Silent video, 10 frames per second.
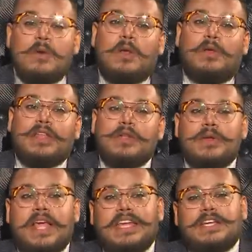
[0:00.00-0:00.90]
Well, on that
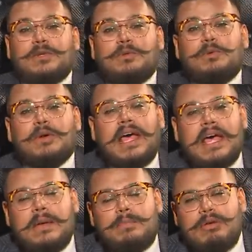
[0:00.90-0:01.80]
note, I need to
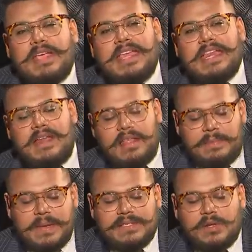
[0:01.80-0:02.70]
uh, bring in another
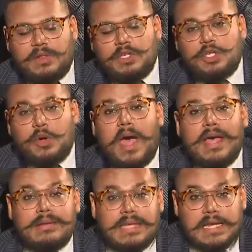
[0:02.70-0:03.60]
person on this show.
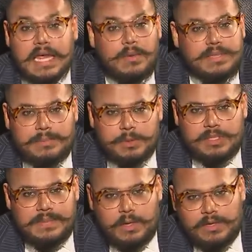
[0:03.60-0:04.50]
Uh, Tatiana was supposed
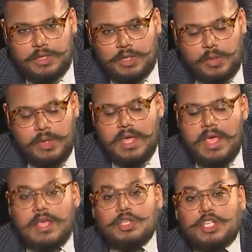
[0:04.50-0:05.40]
to be on this show.
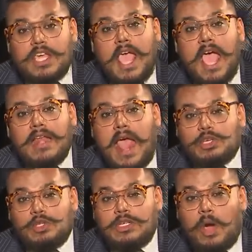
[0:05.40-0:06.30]
She had
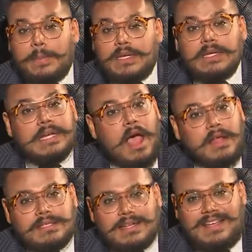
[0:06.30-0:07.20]
actually omitted in
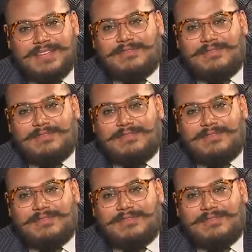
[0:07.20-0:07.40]
answering her